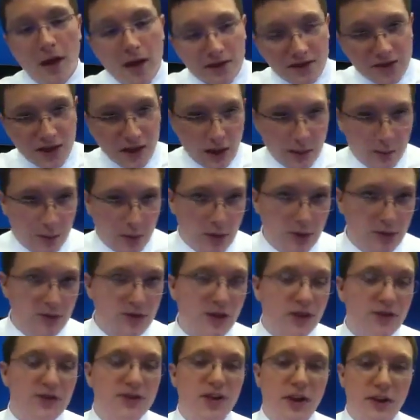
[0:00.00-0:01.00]
It's going to
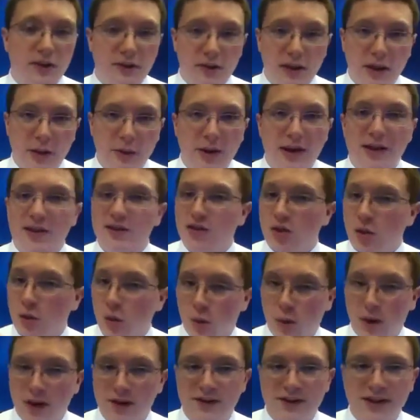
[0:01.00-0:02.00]
produce those southerly winds.
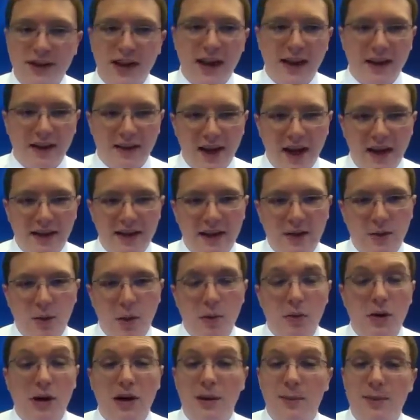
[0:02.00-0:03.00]
Once again, a lot like
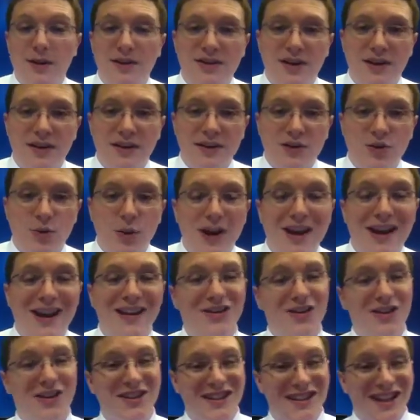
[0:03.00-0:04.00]
what we're going to be seeing this
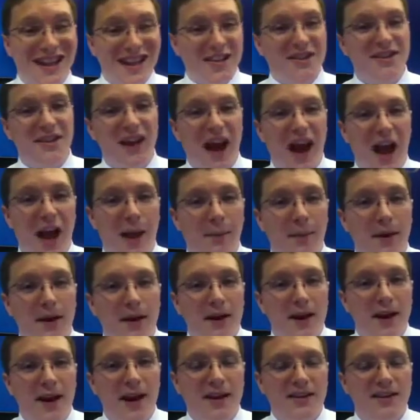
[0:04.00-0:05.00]
weekend. Just this time,
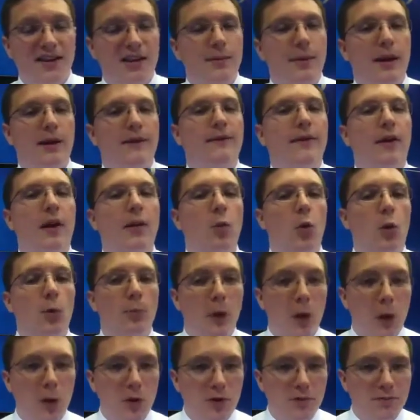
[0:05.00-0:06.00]
it's going to be a far more
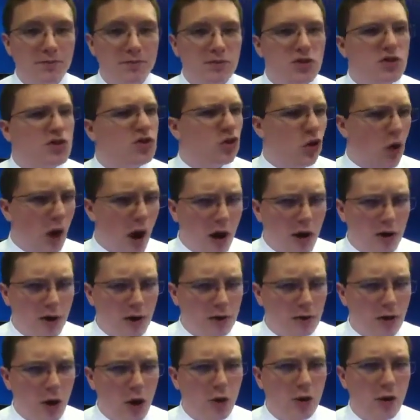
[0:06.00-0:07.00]
potent,
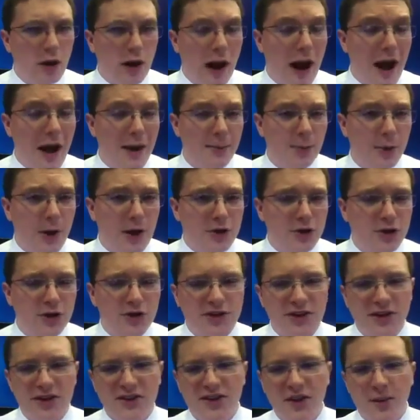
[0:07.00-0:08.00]
stronger high pressure
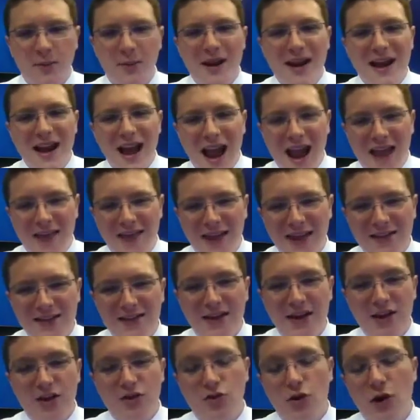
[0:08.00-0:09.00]
system, and that's
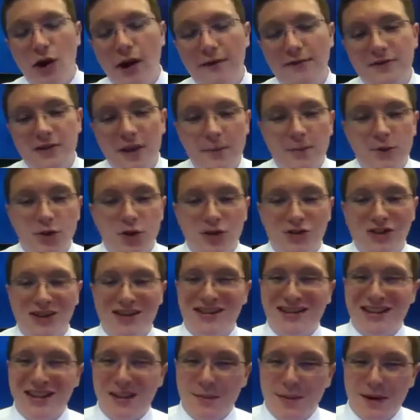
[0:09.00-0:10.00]
going to drive temperatures
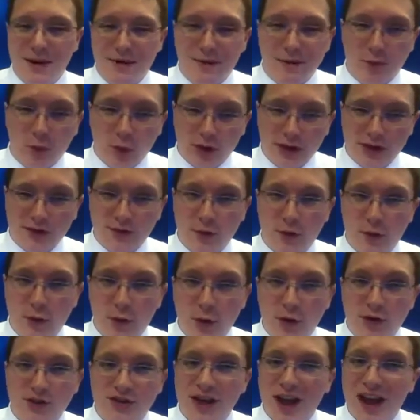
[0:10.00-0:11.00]
into the mid-40s for
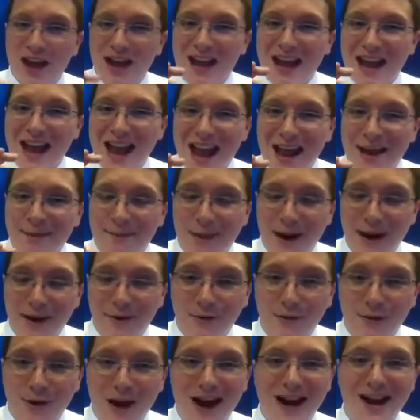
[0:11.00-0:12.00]
Thursday. And by
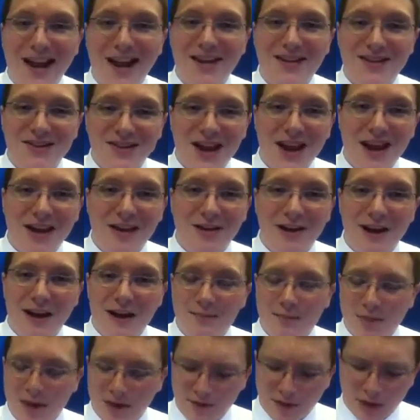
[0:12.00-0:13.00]
Friday and
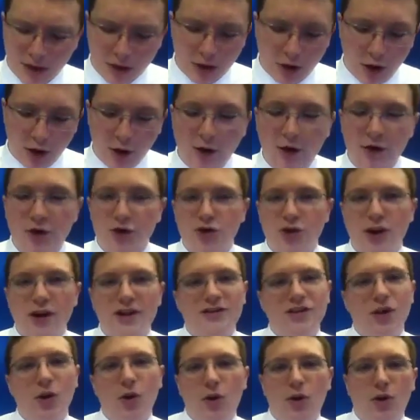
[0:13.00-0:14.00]
Saturday, if the current
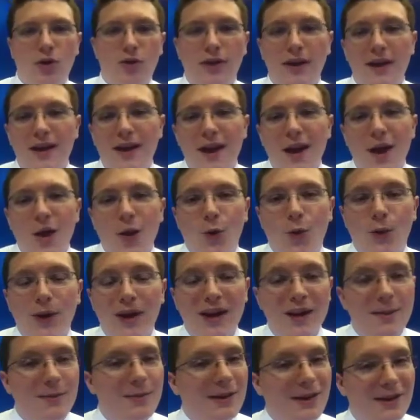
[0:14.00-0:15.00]
trends hold,
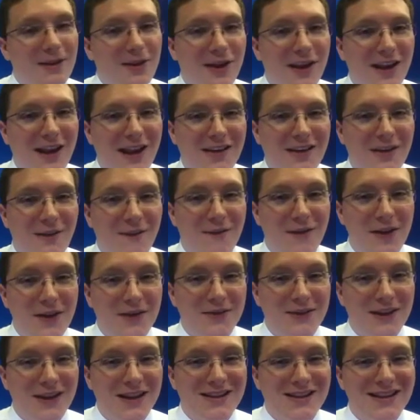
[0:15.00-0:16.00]
we could be looking at the
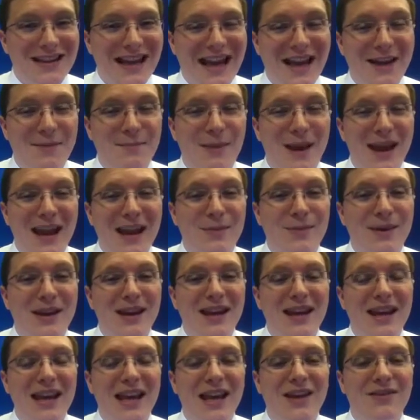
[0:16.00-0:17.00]
50s and
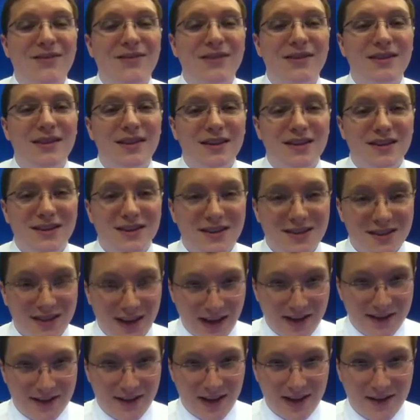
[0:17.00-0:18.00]
maybe even the
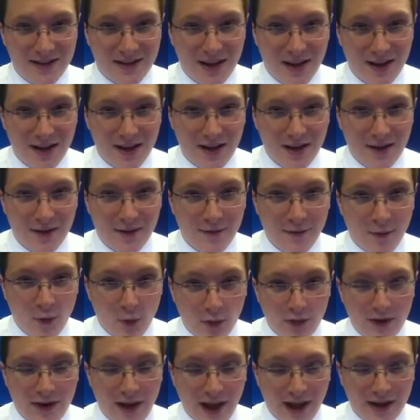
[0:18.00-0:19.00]
60s
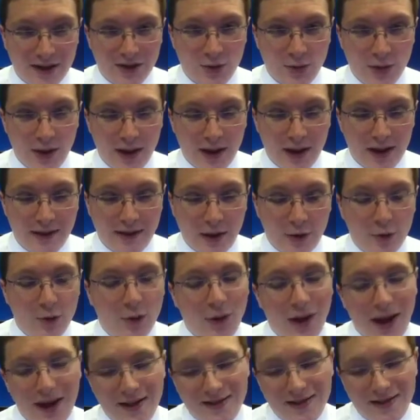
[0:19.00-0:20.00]
for next weekend. Now,
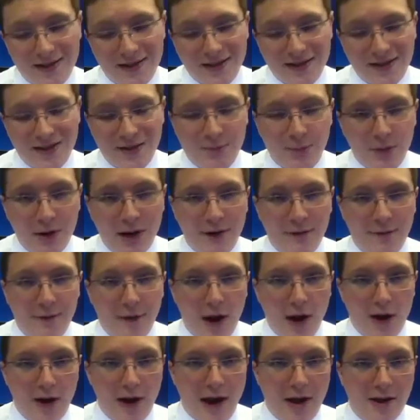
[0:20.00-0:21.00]
granted, this is pretty
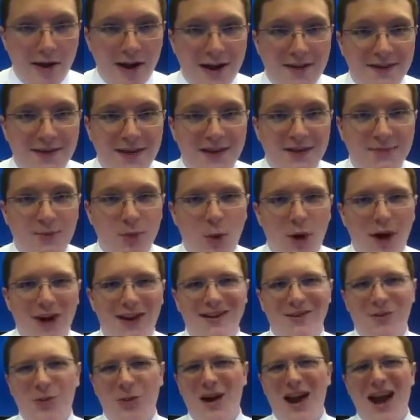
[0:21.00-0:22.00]
far out at this
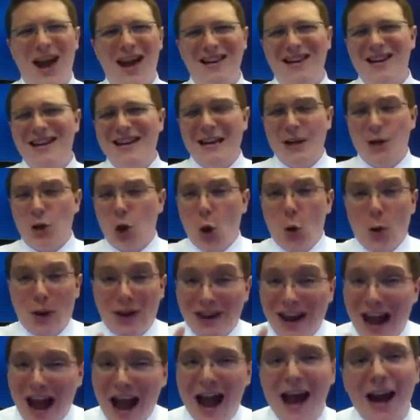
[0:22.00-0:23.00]
point, and we're not
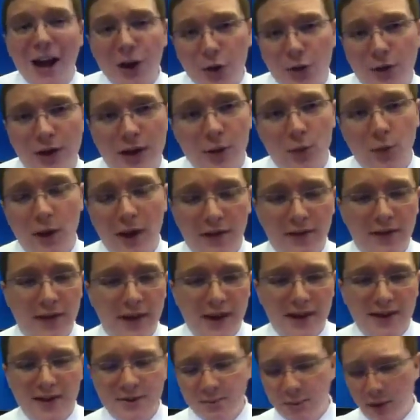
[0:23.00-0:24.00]
going concrete with
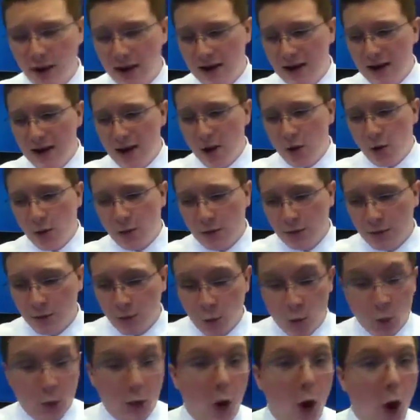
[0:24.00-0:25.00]
this, but
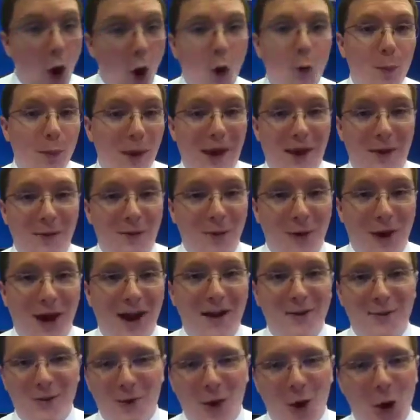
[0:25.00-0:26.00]
we're hoping,
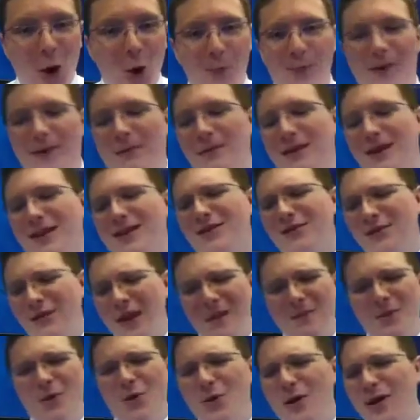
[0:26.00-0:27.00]
right? We're hoping, because
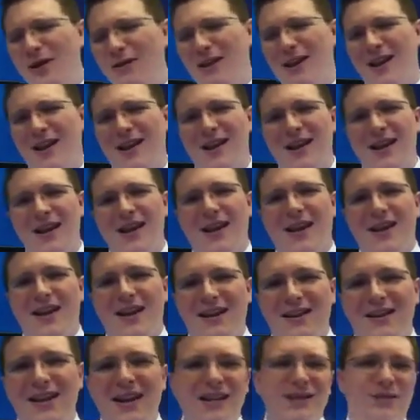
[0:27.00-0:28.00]
February,
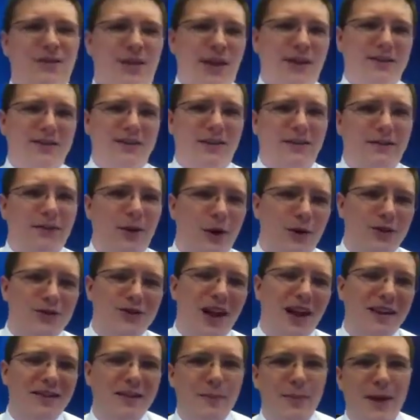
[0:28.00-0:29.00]
let's face it, folks,
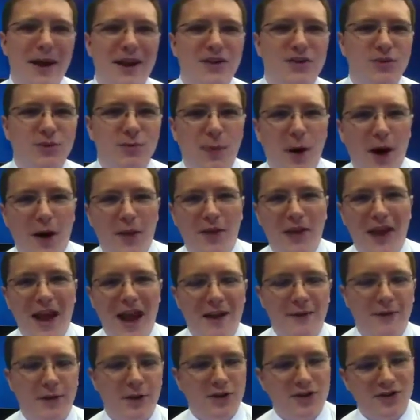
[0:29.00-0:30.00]
not the best month
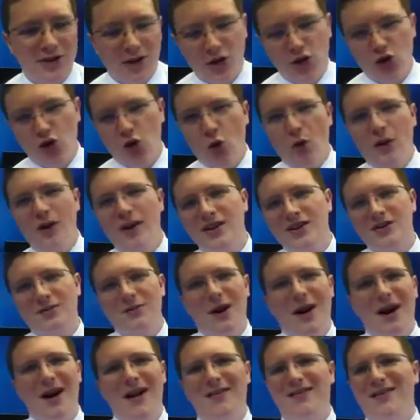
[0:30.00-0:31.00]
ever. It's the shortest
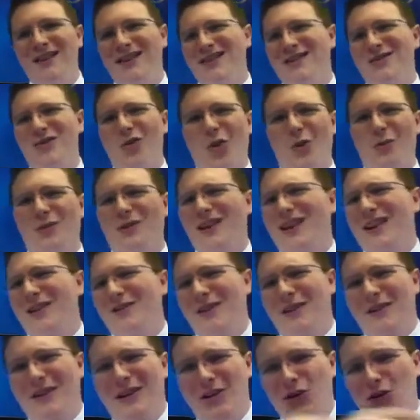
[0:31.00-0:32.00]
month. It's normally
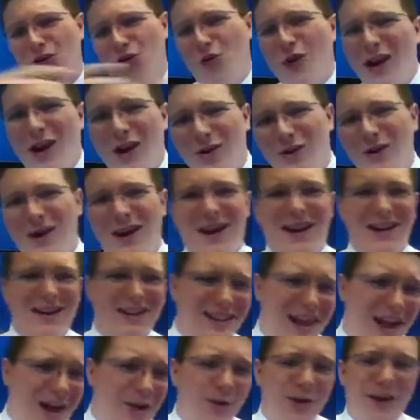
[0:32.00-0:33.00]
very dreary and
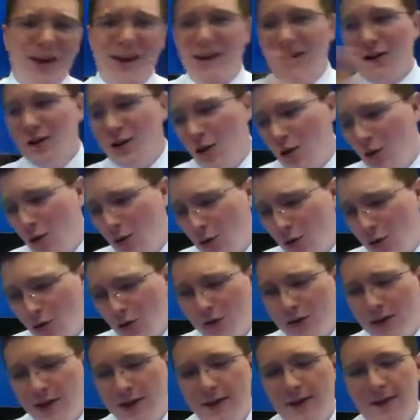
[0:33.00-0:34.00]
cloudy and
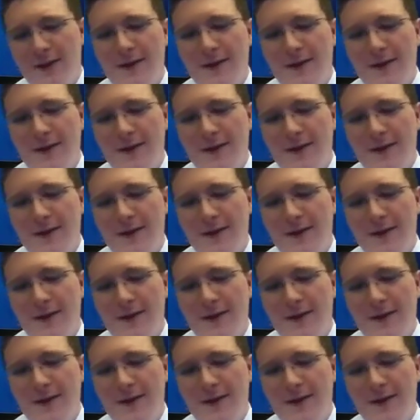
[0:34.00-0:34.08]
cold.